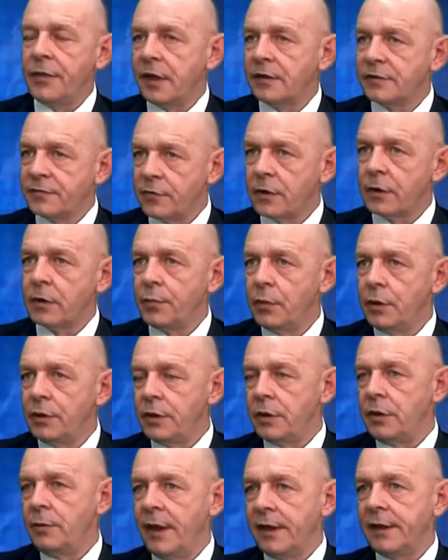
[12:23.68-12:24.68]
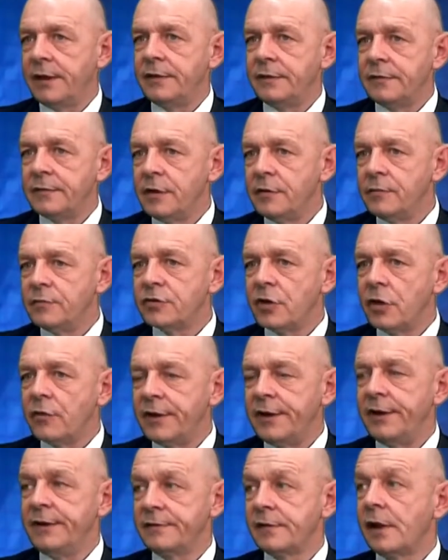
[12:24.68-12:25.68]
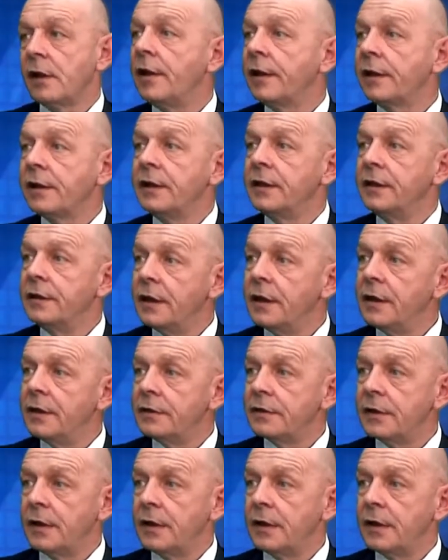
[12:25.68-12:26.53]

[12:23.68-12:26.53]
think it's a very good point that you make in terms of it is likely that